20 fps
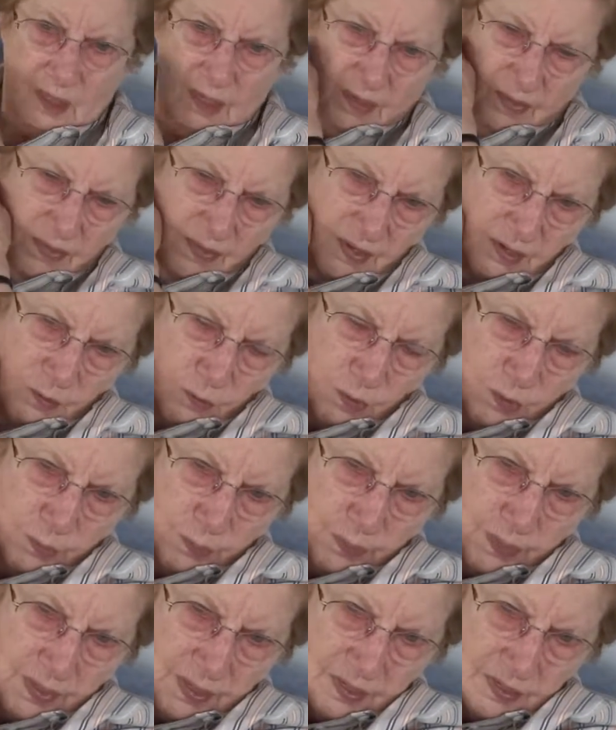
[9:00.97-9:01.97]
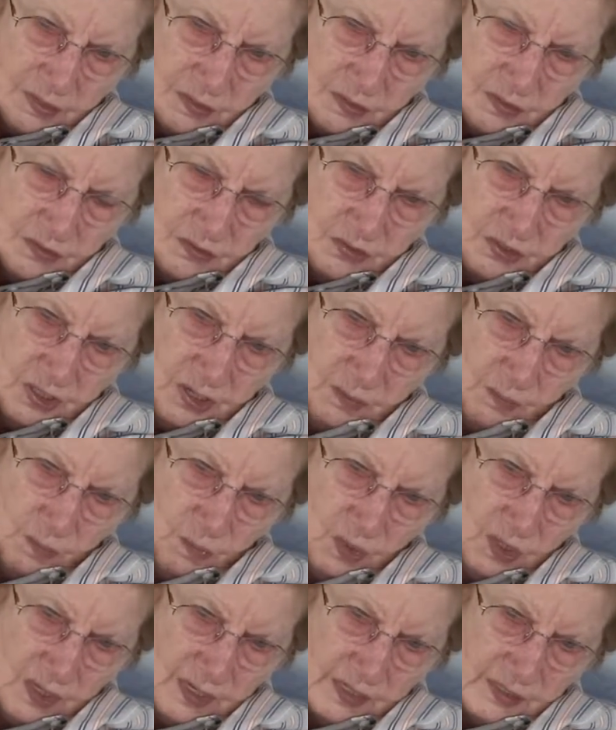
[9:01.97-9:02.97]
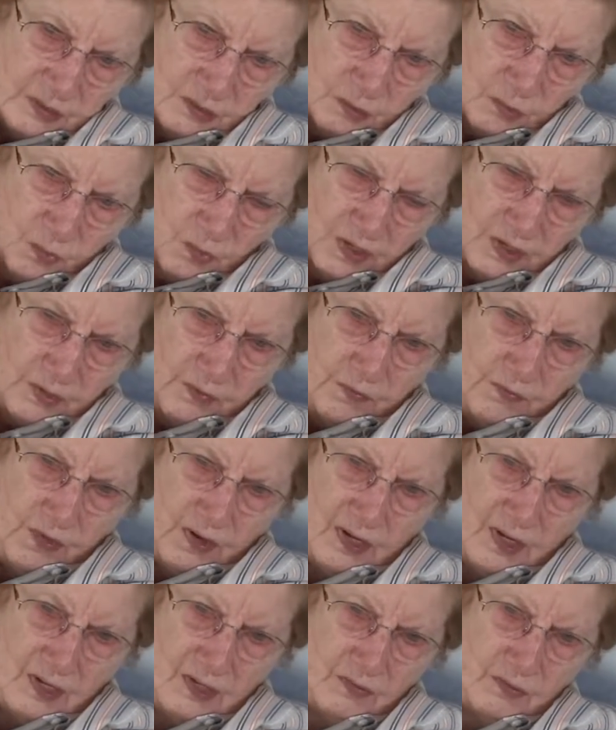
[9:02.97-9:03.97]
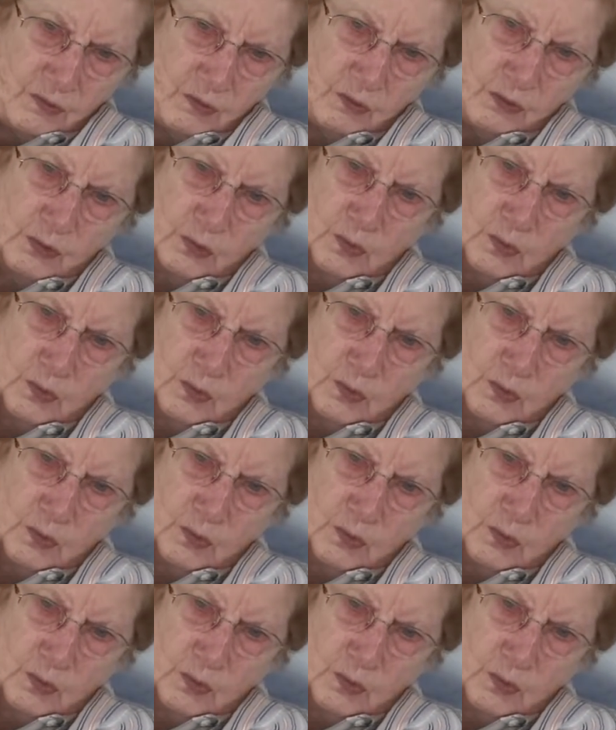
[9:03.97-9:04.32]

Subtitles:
I think we paid something like $2,500 or